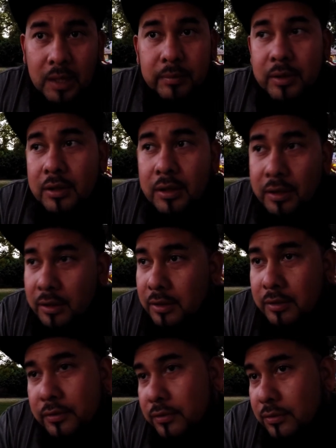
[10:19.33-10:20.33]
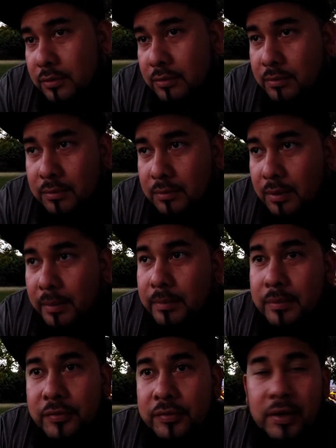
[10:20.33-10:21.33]
because I'm
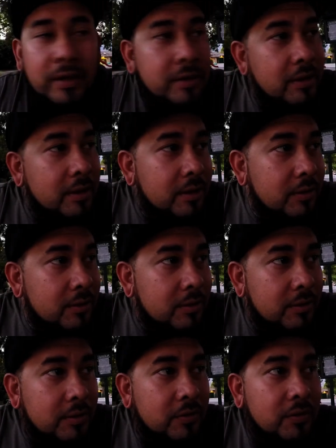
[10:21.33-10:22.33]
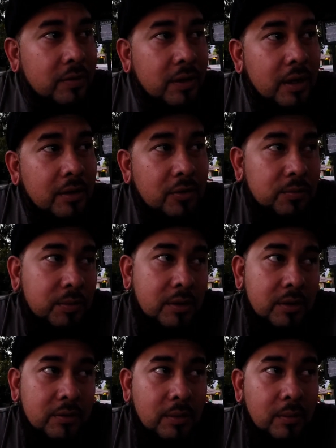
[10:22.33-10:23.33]
selling it or this and that, just
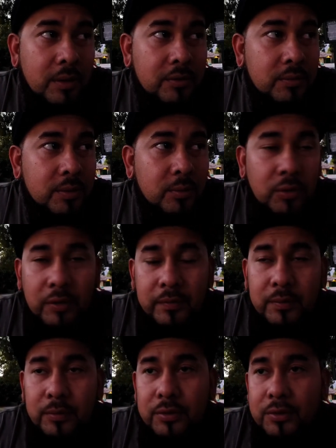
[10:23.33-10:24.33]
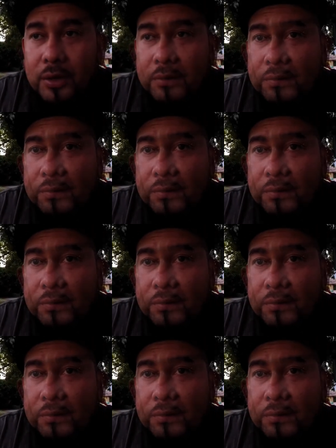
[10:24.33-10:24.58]
because I wanted something more comfortable to drive.